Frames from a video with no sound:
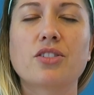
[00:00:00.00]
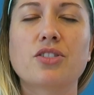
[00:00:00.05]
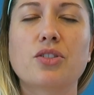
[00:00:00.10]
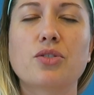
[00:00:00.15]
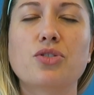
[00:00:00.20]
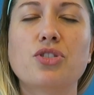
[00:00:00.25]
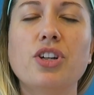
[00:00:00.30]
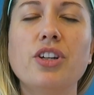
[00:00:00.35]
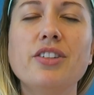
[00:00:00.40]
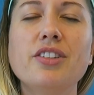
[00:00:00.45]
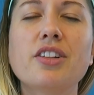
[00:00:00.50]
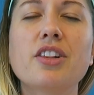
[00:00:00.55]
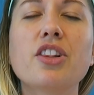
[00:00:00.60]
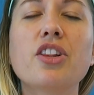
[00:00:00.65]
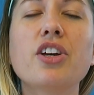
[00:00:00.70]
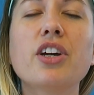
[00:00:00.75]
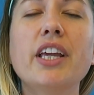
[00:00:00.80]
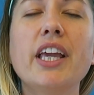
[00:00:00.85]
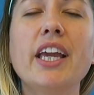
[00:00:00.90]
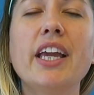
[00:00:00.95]
So just
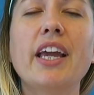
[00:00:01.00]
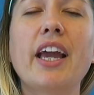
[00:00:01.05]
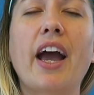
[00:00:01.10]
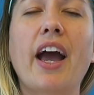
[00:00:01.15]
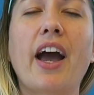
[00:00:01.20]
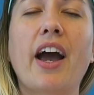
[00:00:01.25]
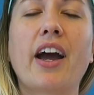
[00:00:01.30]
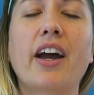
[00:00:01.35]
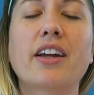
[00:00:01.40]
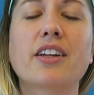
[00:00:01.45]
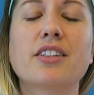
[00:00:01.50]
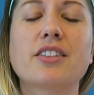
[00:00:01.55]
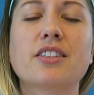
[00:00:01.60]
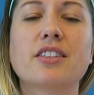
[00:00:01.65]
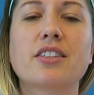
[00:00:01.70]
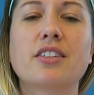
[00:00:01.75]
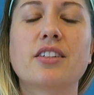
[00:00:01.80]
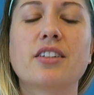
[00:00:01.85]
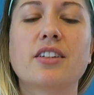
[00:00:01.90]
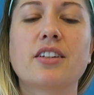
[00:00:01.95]
looking
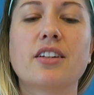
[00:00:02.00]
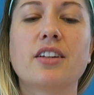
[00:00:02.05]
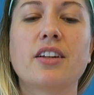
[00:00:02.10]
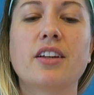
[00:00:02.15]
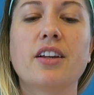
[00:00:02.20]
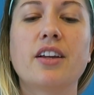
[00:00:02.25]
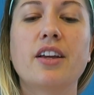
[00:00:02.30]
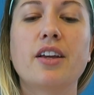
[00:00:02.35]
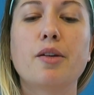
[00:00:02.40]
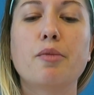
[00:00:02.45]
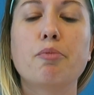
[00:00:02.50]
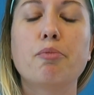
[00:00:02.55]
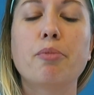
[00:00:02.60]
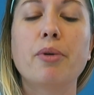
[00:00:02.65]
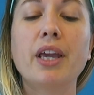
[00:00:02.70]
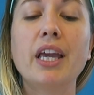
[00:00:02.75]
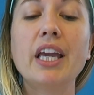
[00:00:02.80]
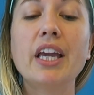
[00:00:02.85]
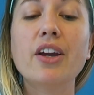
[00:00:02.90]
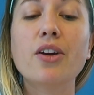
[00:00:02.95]
at
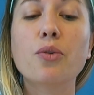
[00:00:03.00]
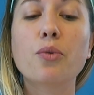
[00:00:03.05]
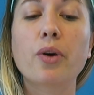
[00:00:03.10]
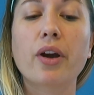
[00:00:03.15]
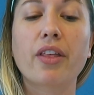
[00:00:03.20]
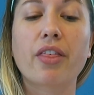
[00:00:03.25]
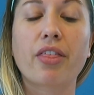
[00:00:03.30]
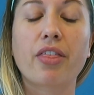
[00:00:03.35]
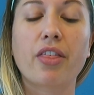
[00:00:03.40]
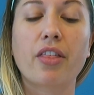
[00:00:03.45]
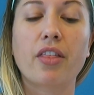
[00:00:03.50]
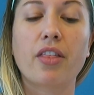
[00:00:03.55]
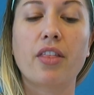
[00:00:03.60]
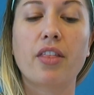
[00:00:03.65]
being with